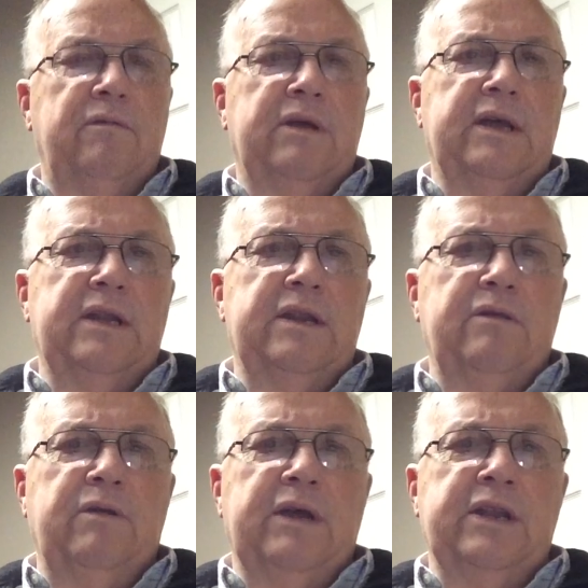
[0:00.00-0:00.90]

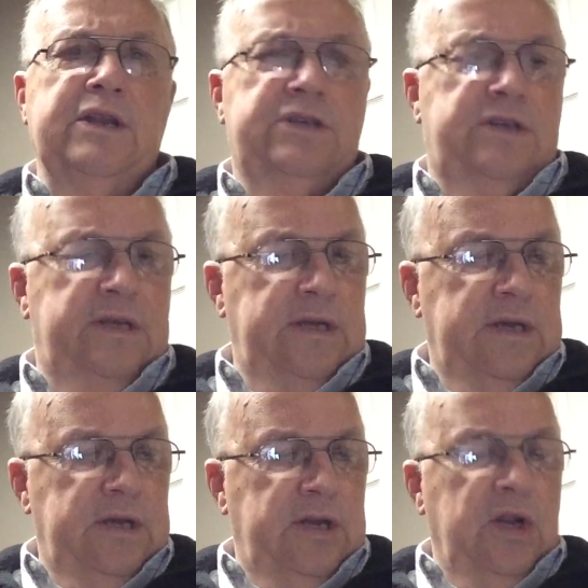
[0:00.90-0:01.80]
We can just
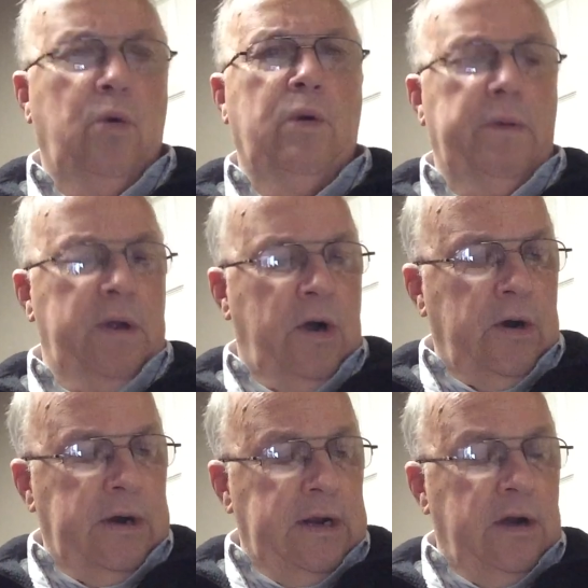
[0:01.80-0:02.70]
know what we
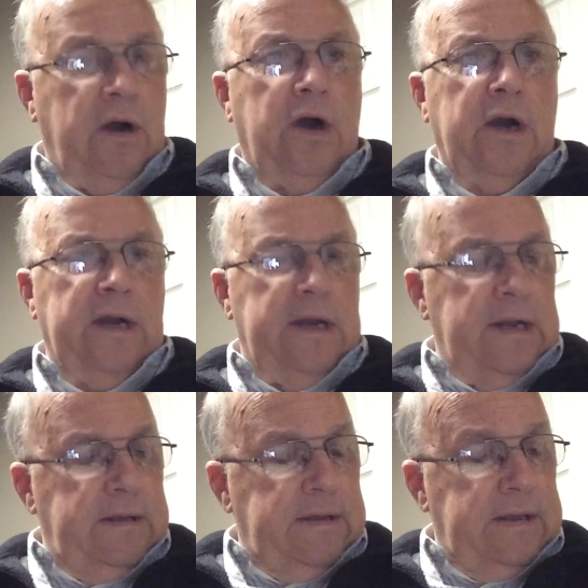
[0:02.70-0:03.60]
are in our heart
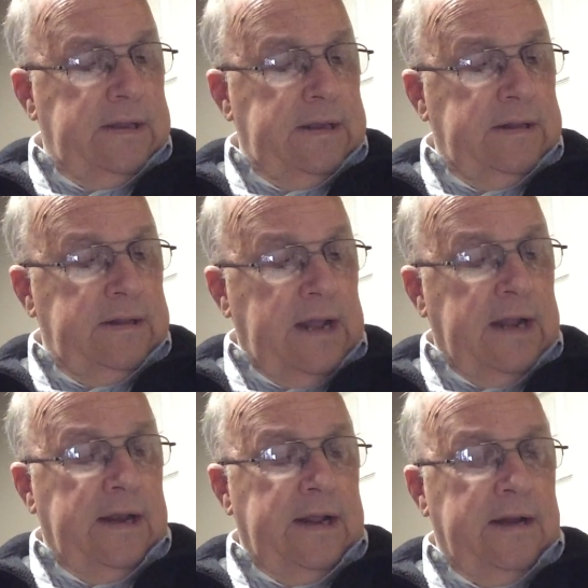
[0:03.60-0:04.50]
and
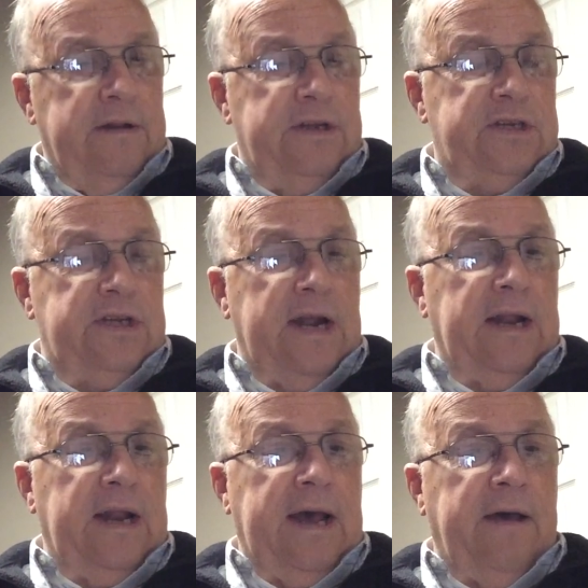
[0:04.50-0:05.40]
not
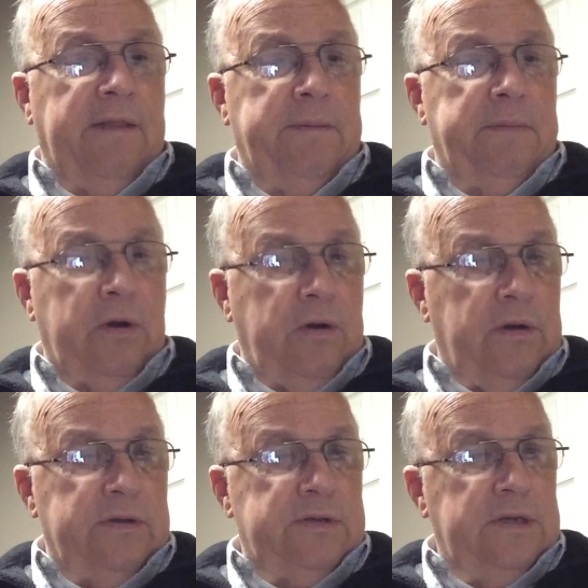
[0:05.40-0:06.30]
allow them to
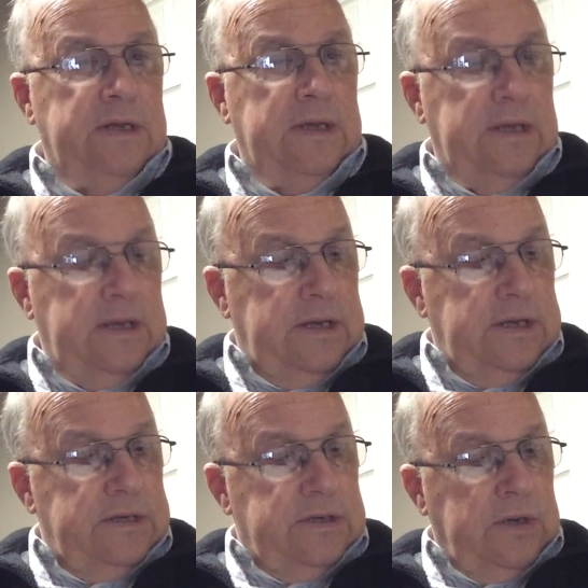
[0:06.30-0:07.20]
hurt us.
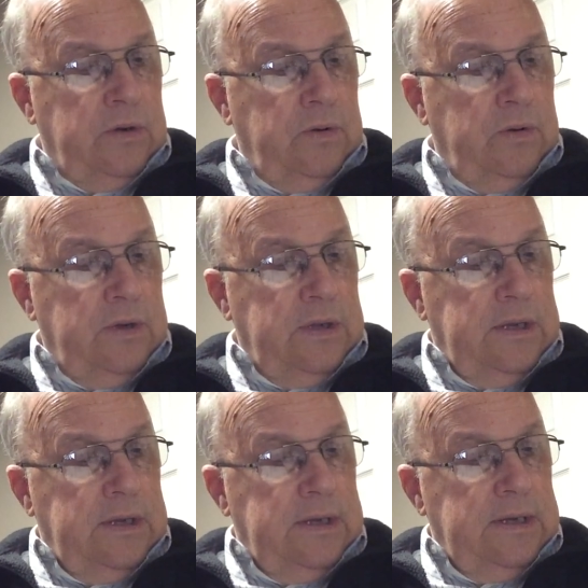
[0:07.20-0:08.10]
So
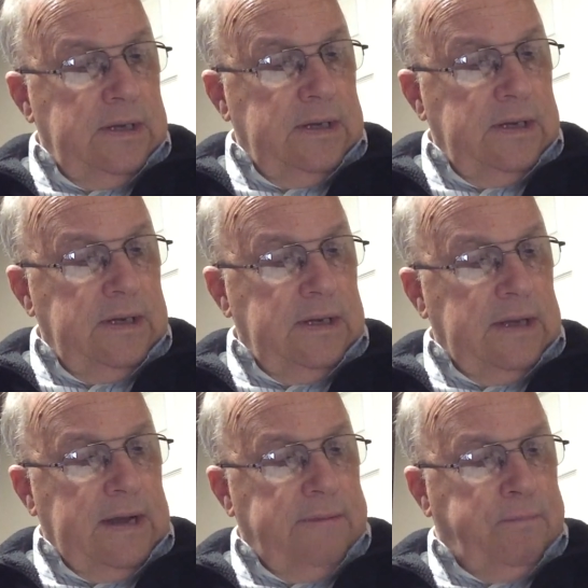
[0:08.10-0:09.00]

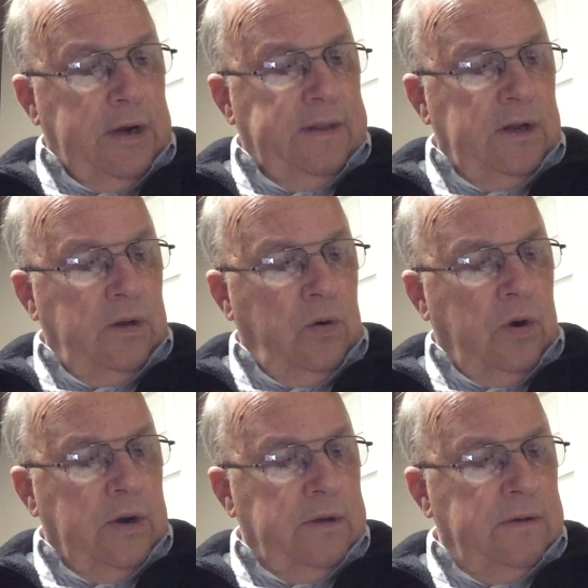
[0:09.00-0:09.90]
I pray that
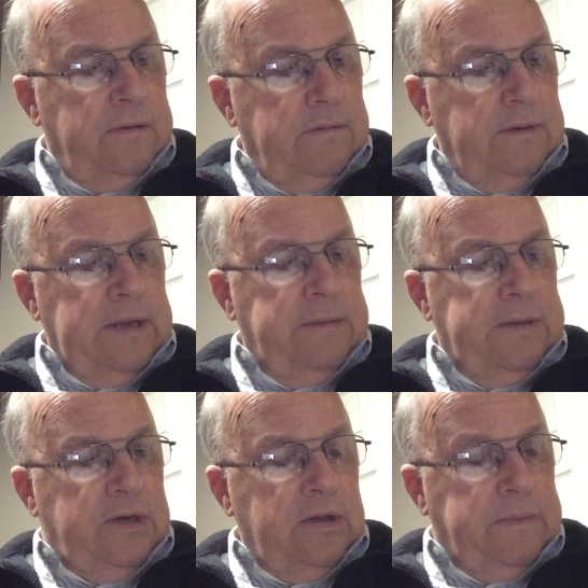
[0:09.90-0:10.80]
Lord will lead
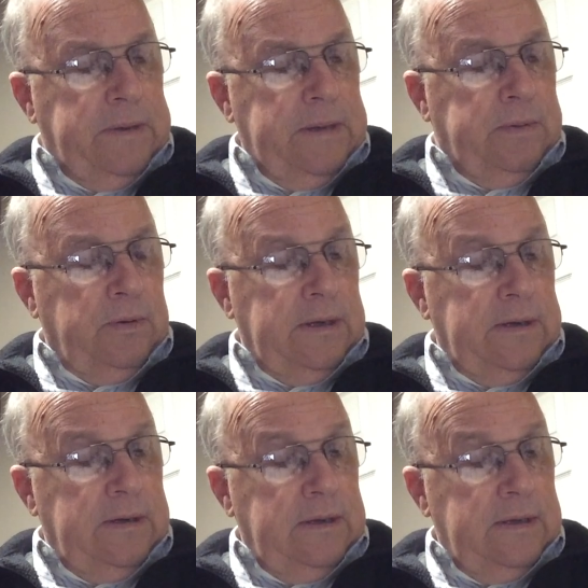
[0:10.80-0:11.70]
me to the people and